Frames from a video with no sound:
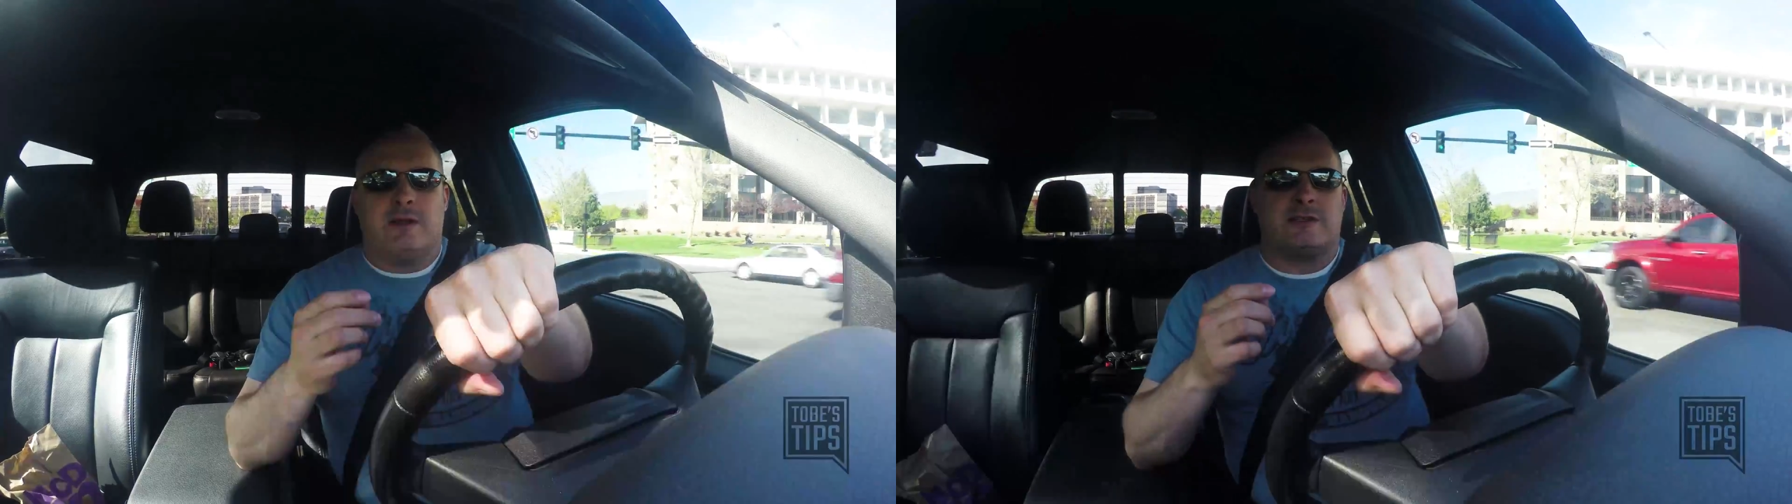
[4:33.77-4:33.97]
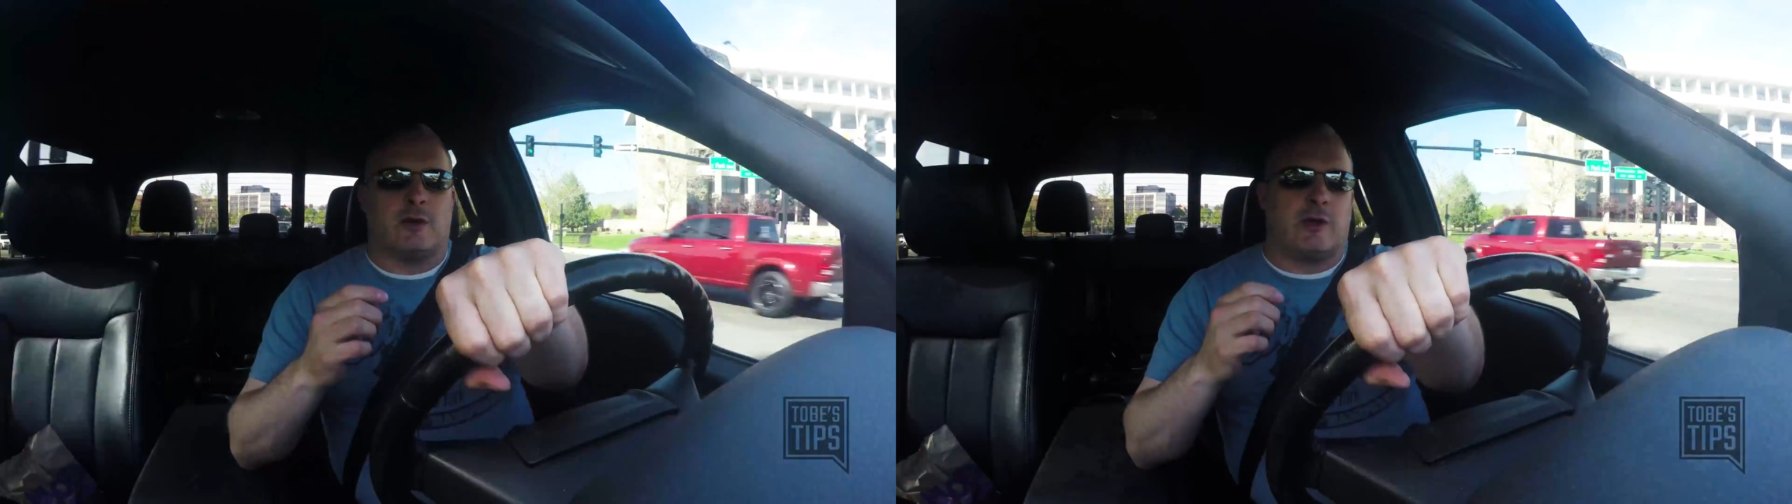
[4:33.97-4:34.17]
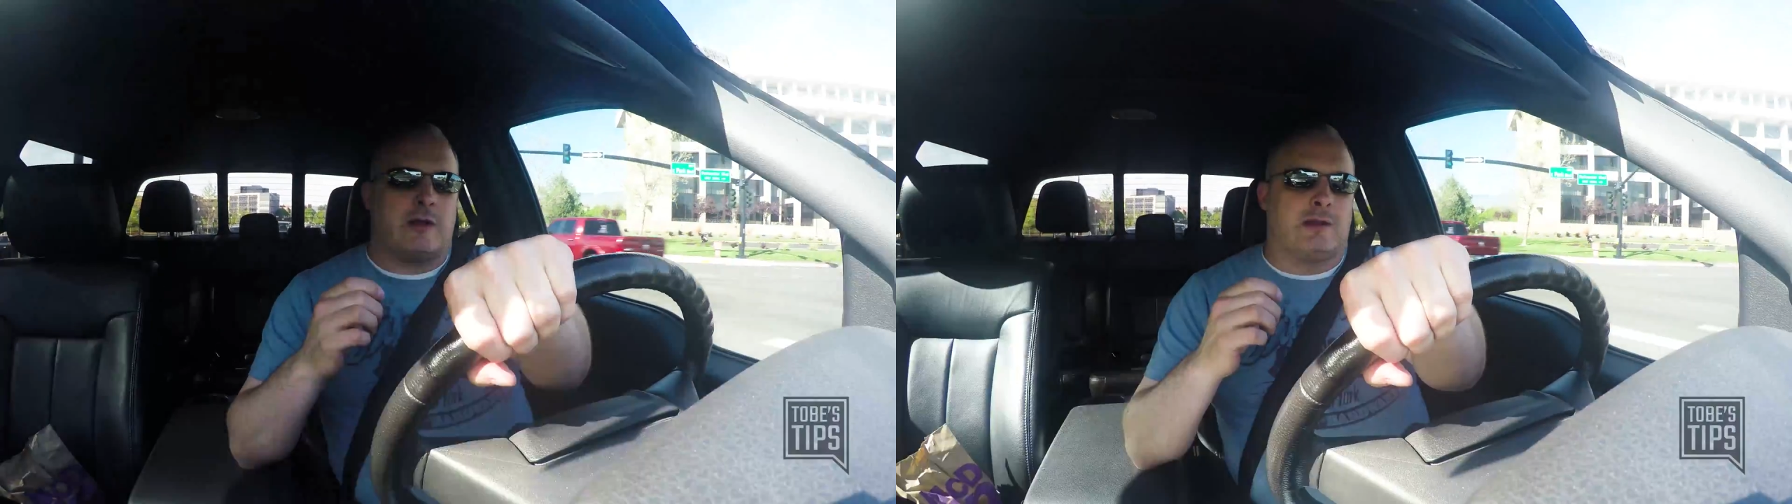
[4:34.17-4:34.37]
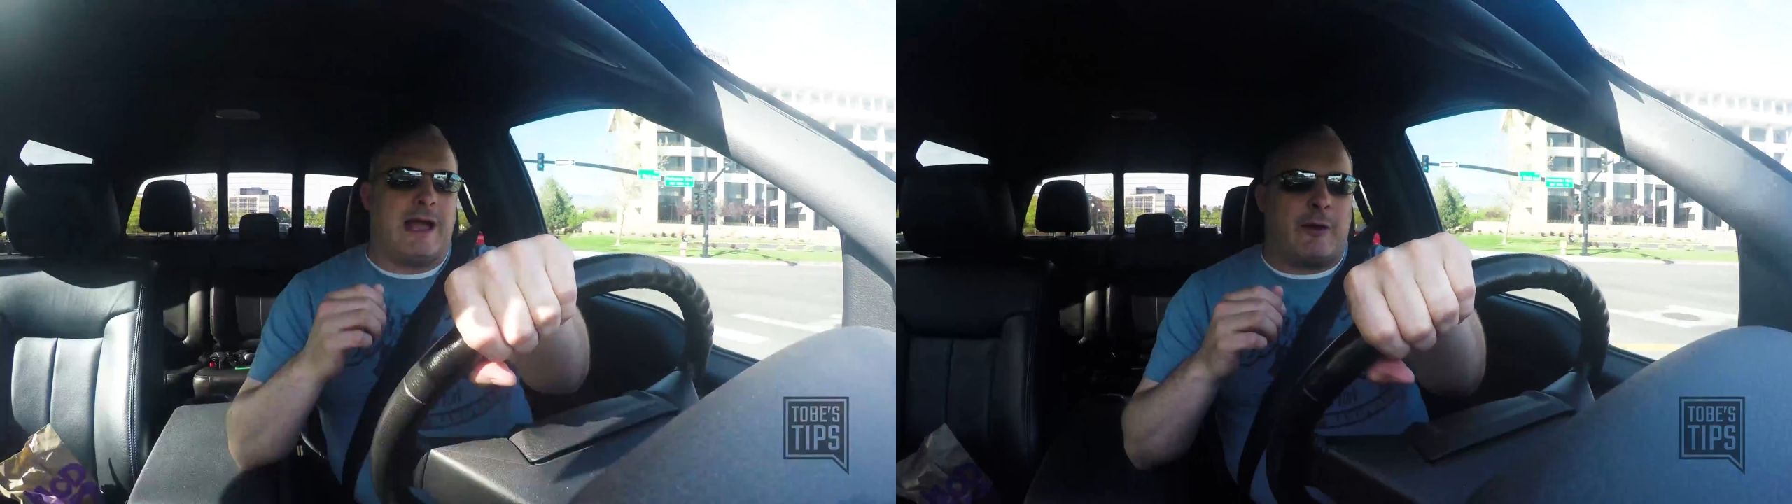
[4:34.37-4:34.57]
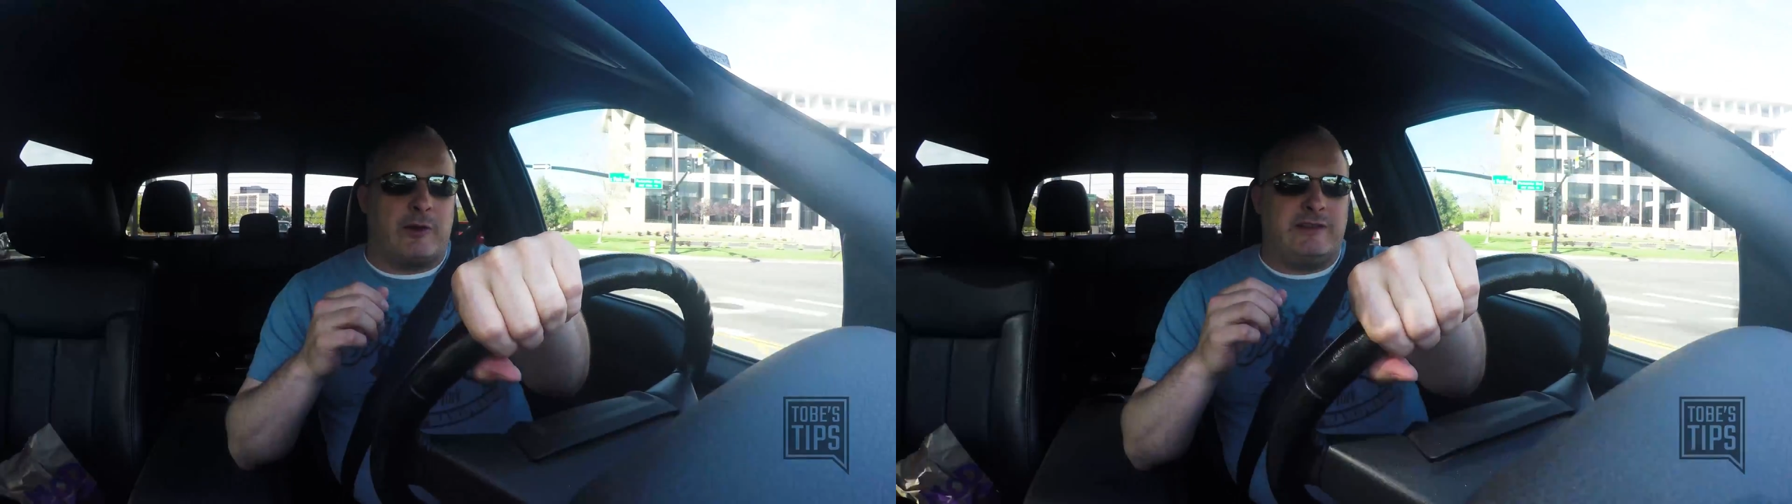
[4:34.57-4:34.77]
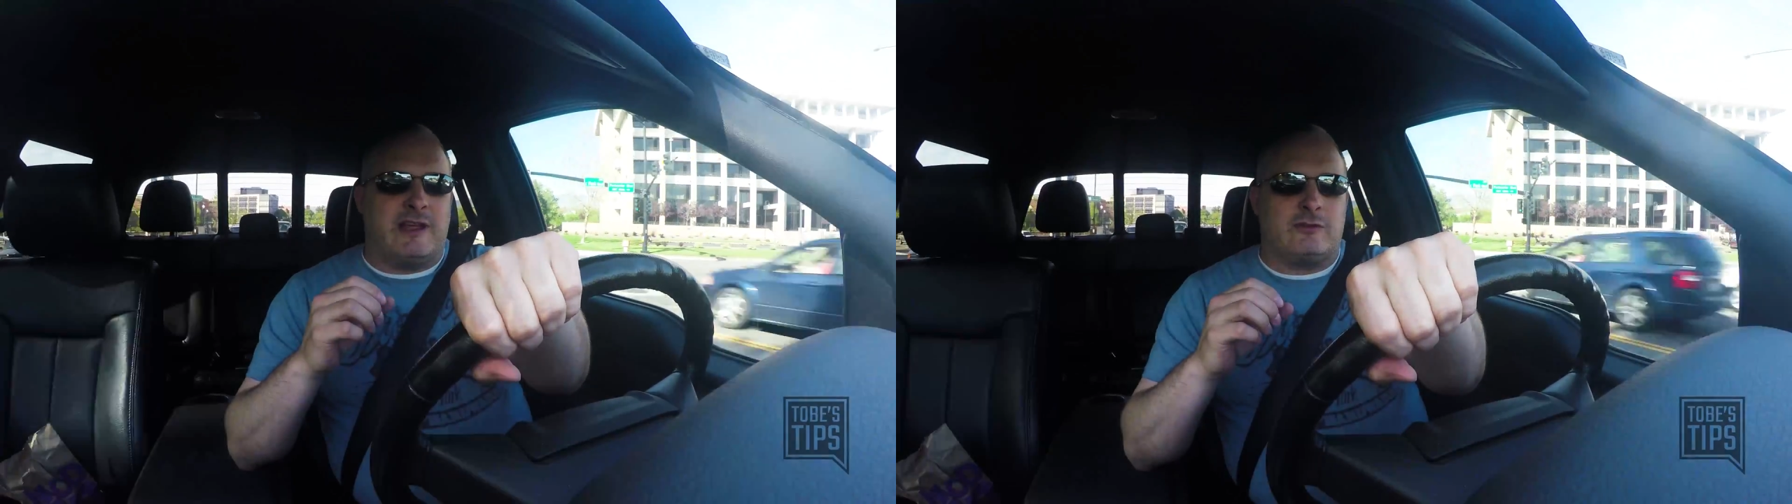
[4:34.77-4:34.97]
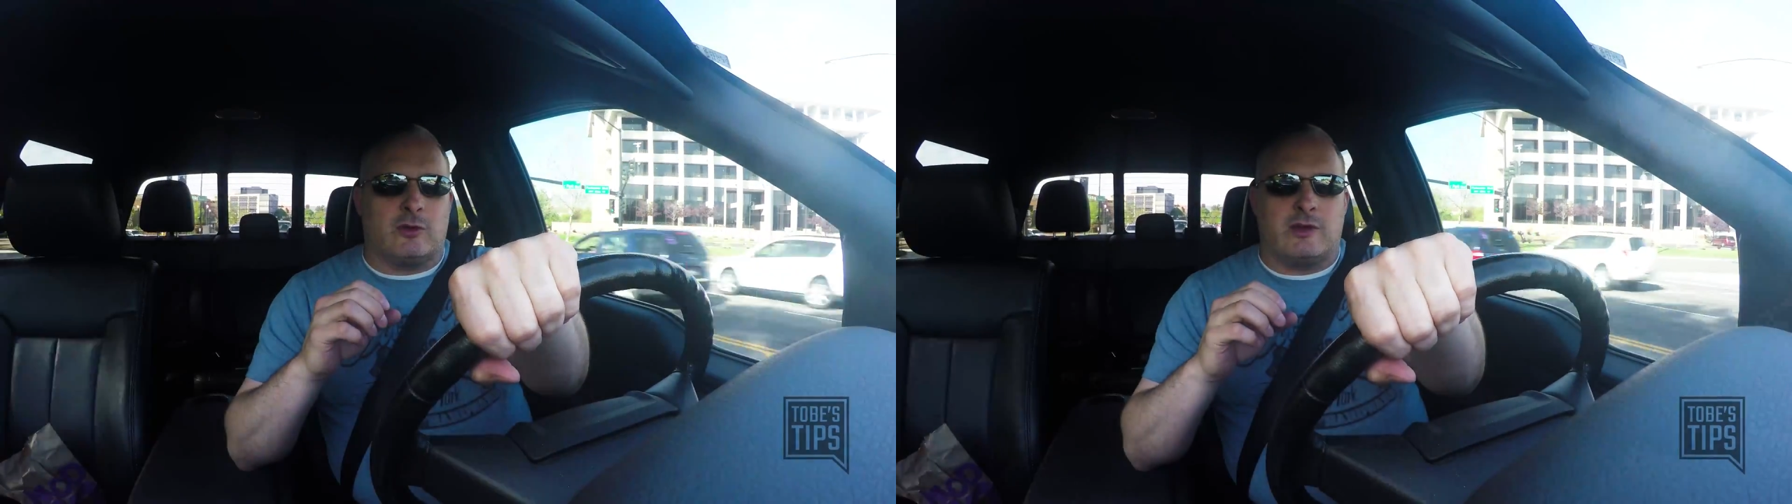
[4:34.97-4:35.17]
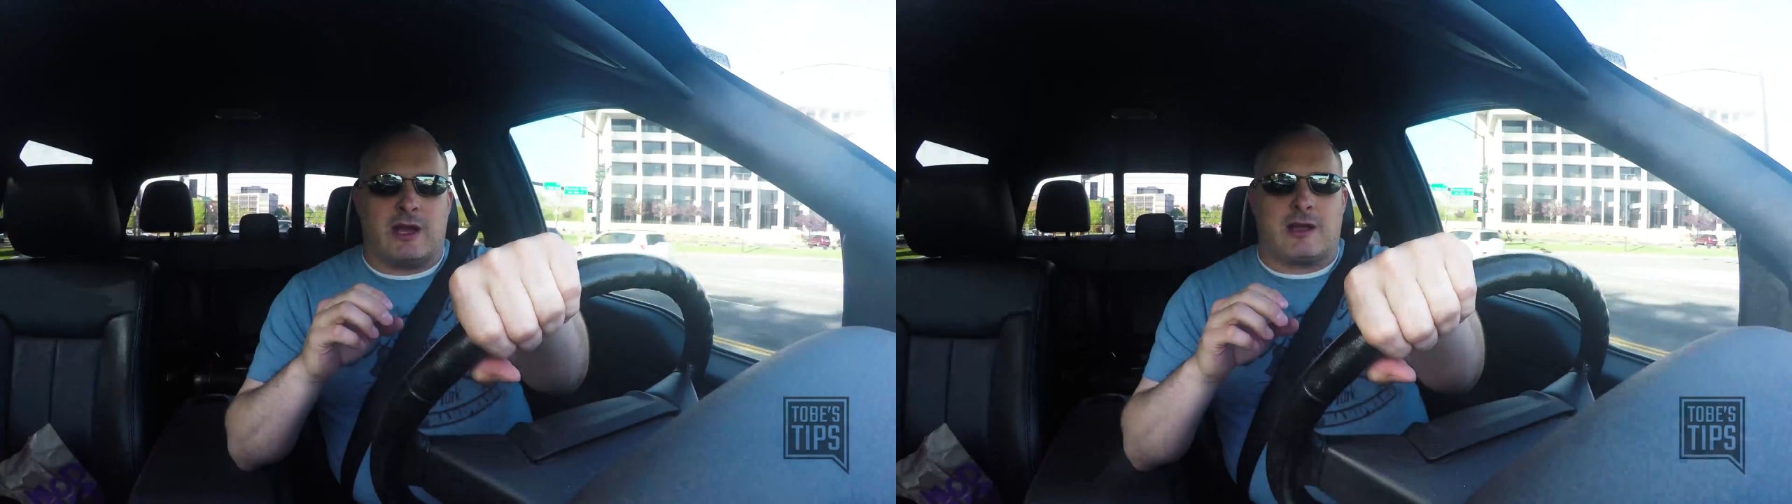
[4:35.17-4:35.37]
So go to
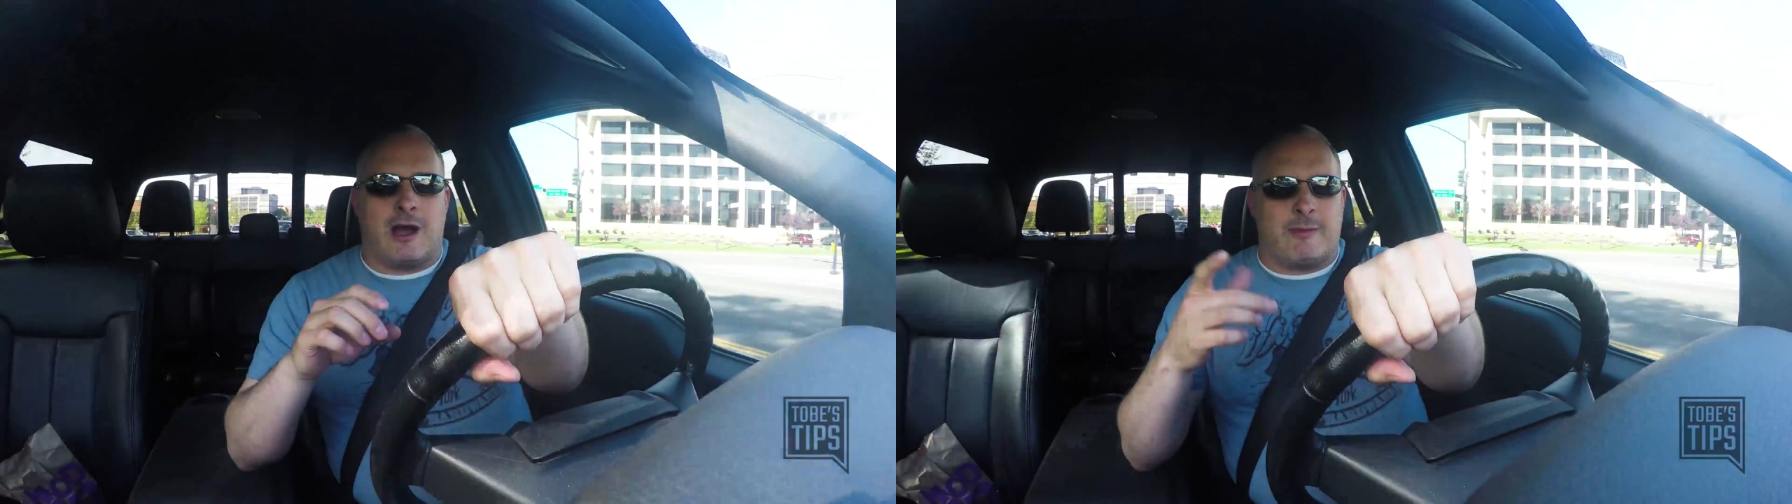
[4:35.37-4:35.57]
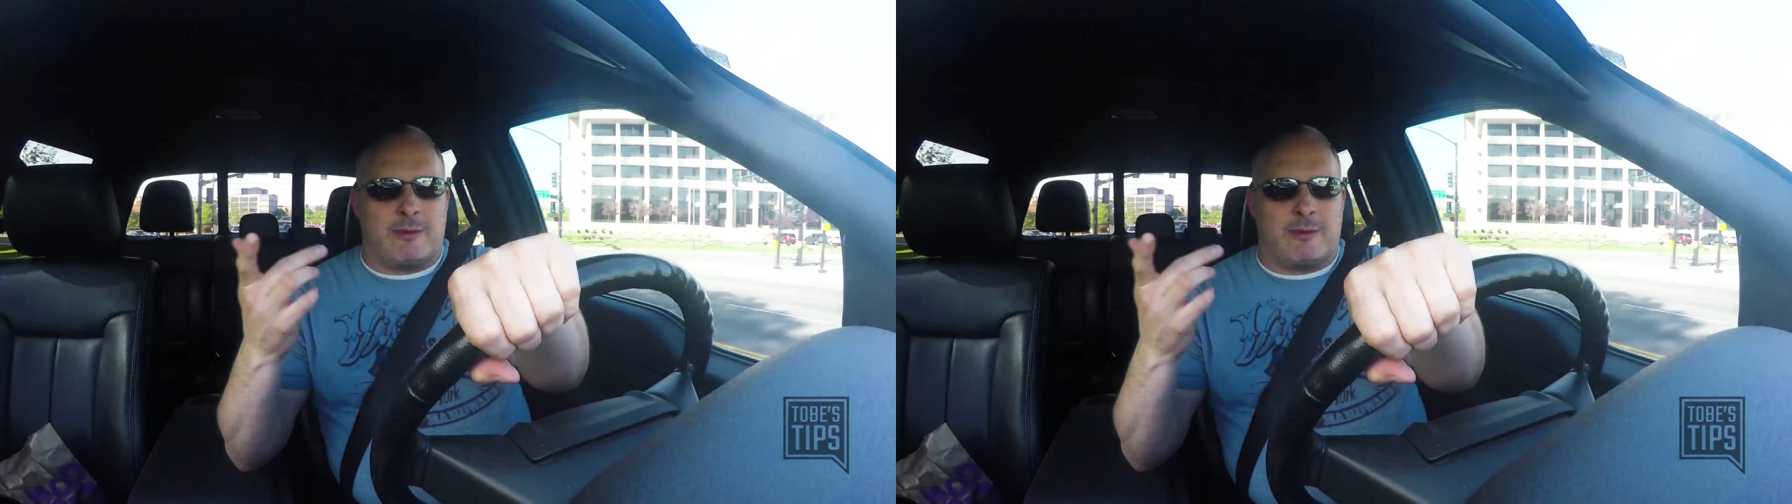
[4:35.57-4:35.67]
lowrydental.com,